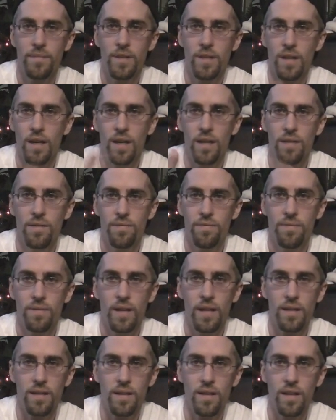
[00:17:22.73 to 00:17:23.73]
You kind of
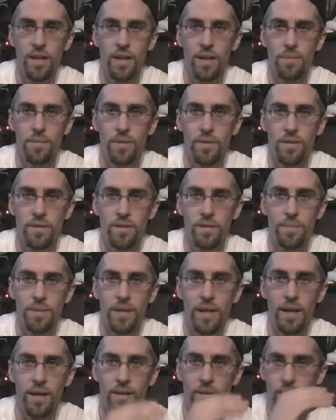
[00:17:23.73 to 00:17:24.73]
knocked the camera a little
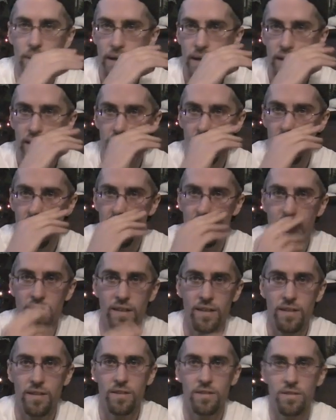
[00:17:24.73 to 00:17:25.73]
bit out of the way. Girl
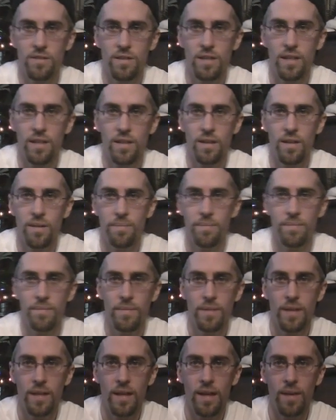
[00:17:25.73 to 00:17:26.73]
Fiend, could you, like,
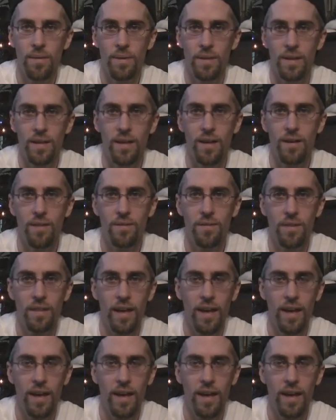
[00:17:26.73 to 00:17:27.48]
there we go.